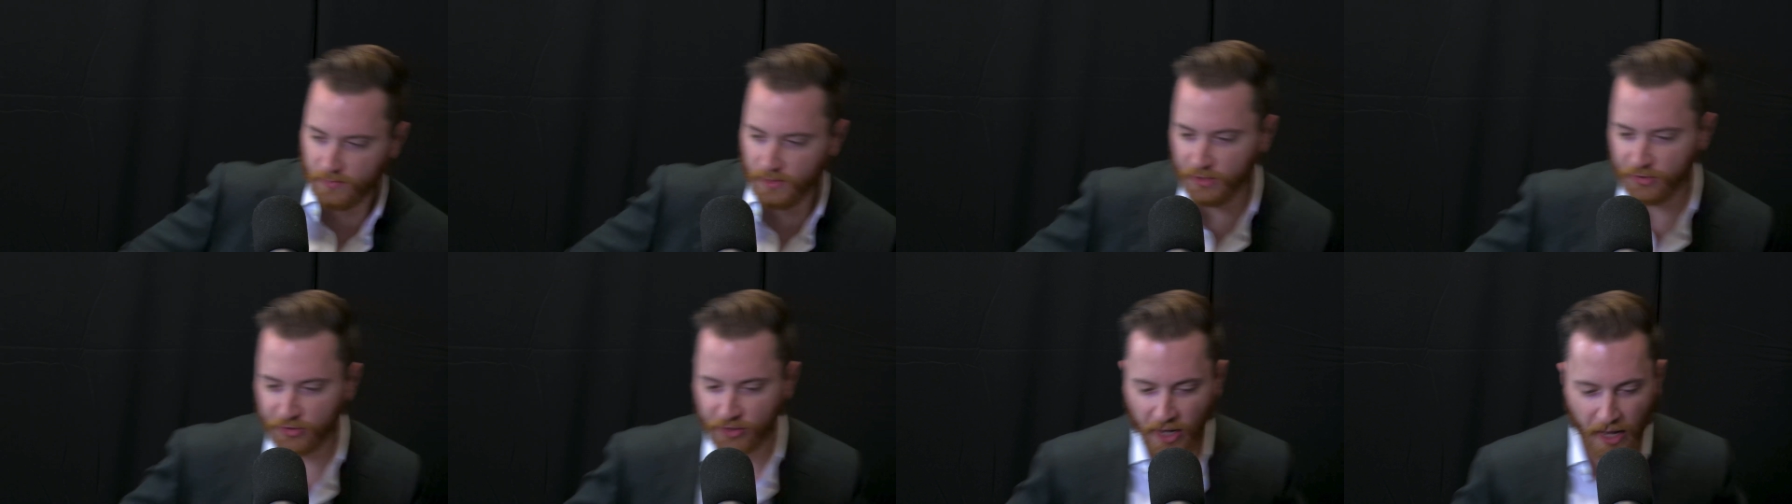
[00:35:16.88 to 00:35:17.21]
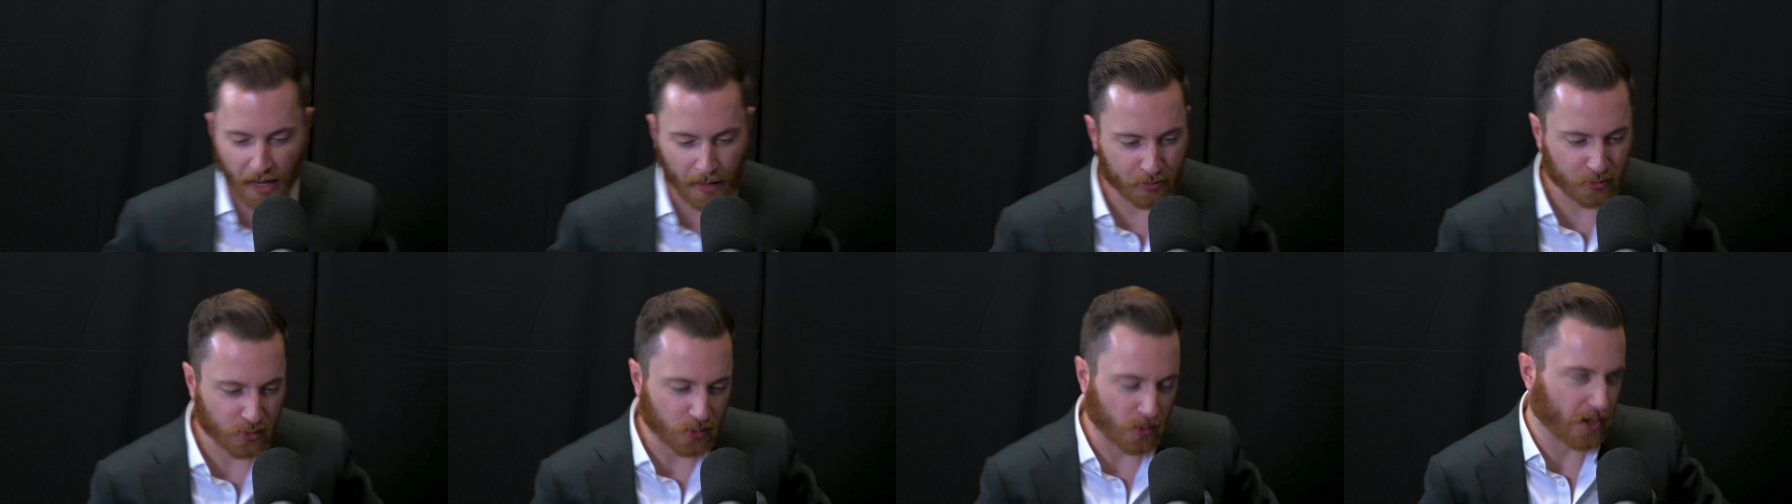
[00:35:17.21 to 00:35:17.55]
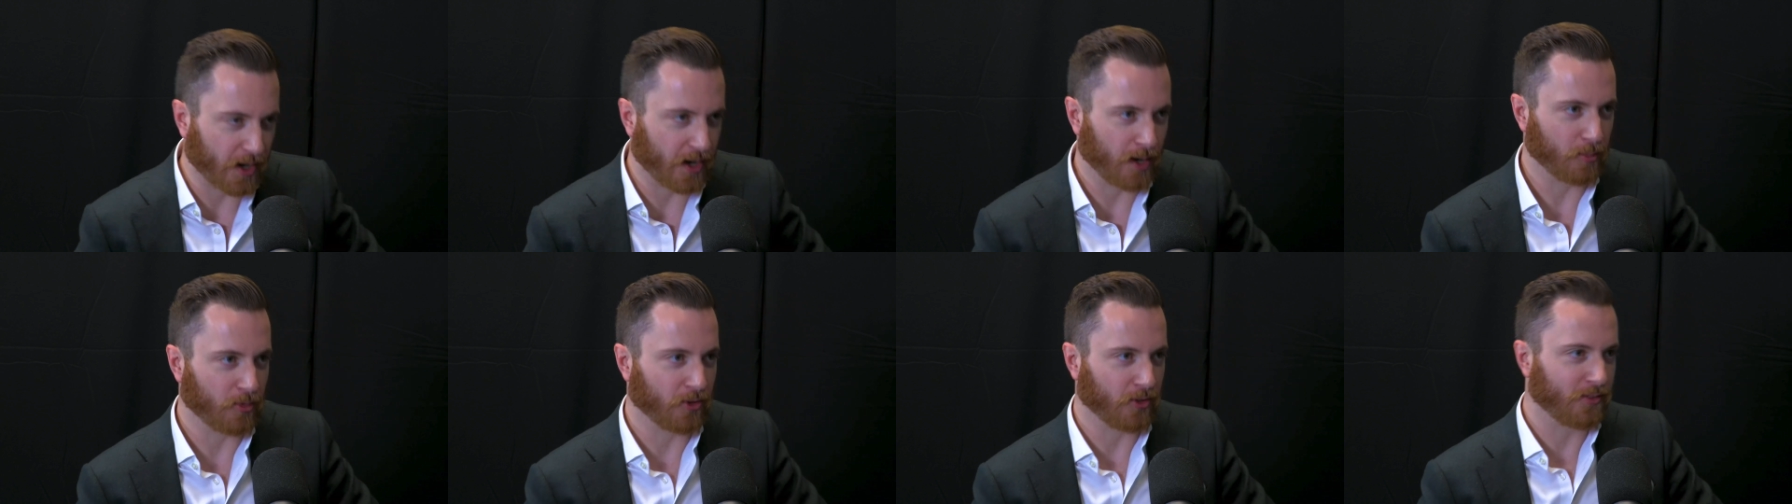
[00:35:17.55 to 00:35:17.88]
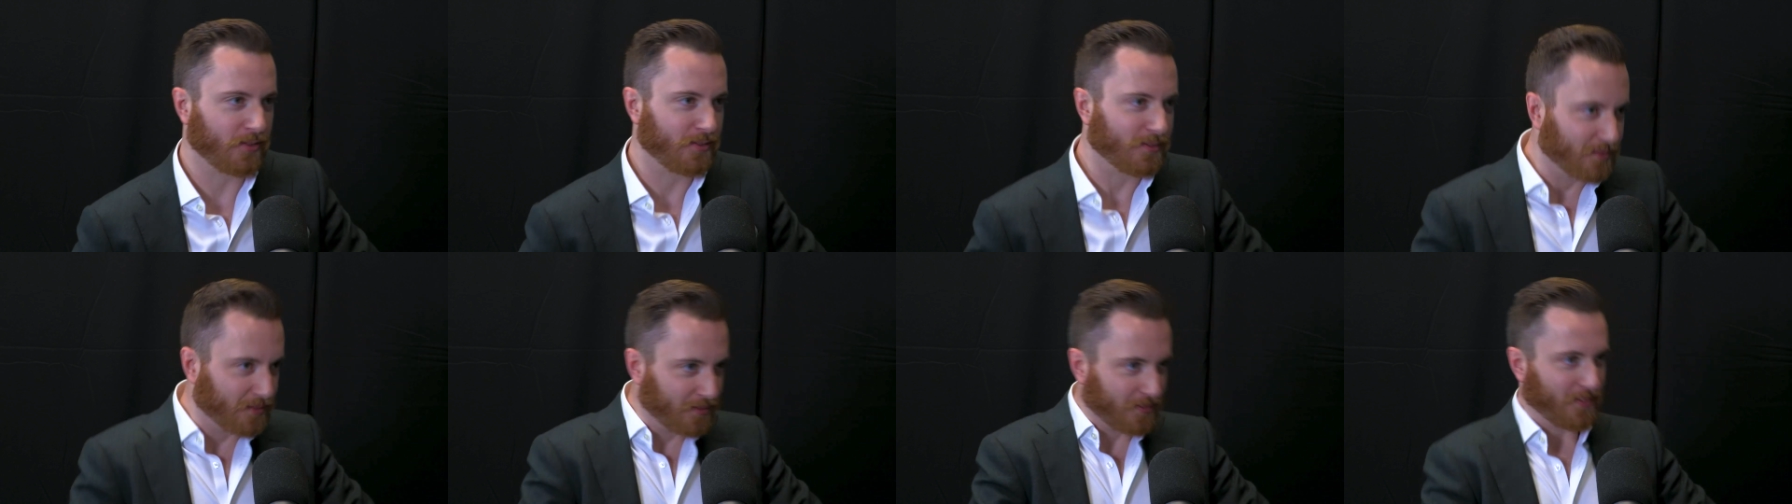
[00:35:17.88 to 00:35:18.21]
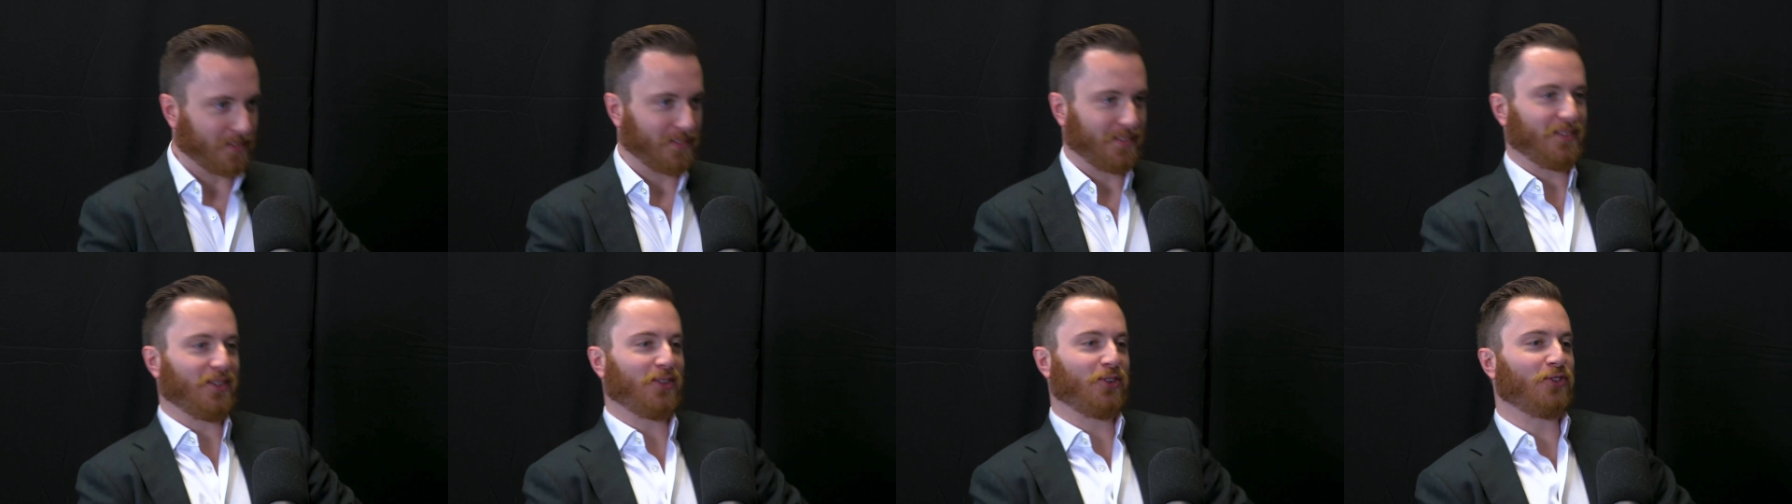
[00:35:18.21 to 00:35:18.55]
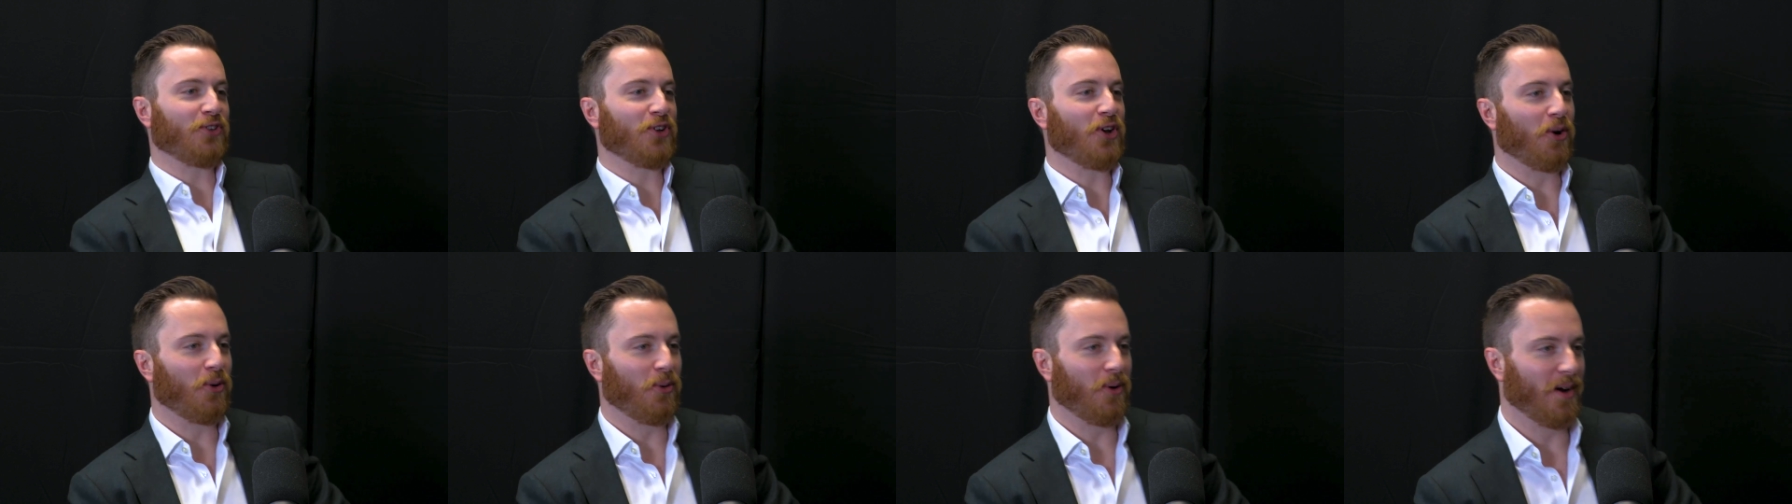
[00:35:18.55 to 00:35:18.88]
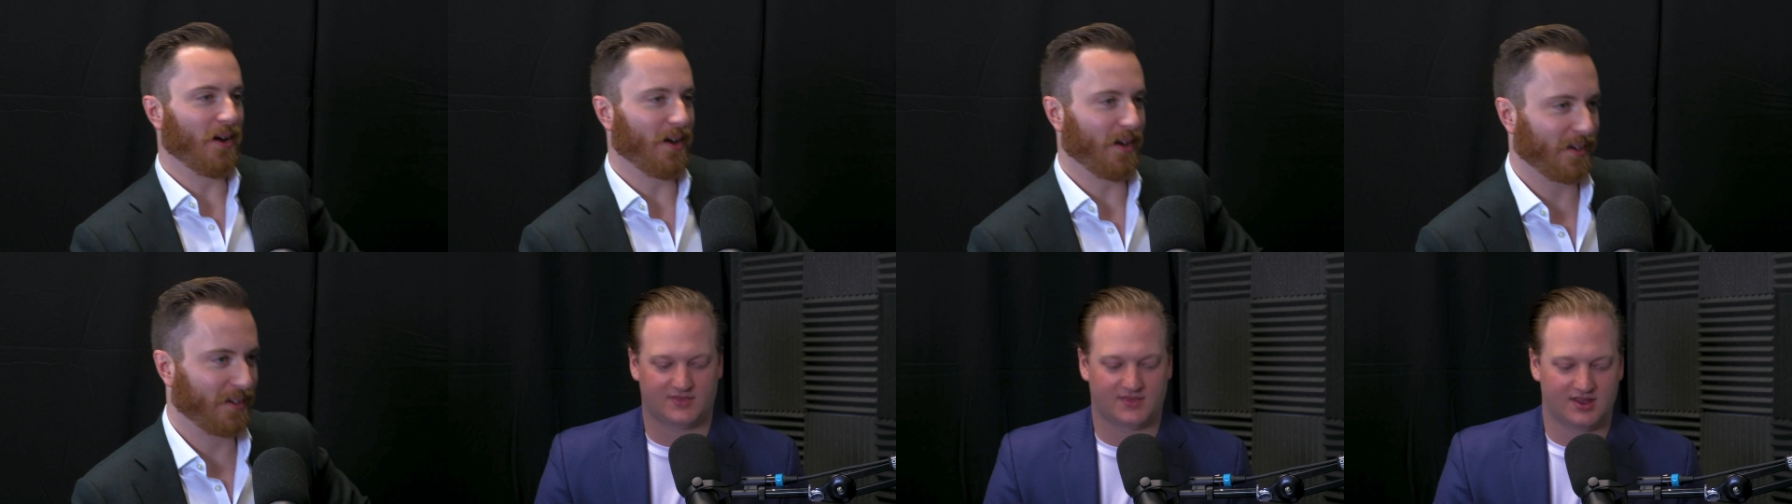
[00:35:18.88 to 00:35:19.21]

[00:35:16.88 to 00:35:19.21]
These cops were hammered. There's no way.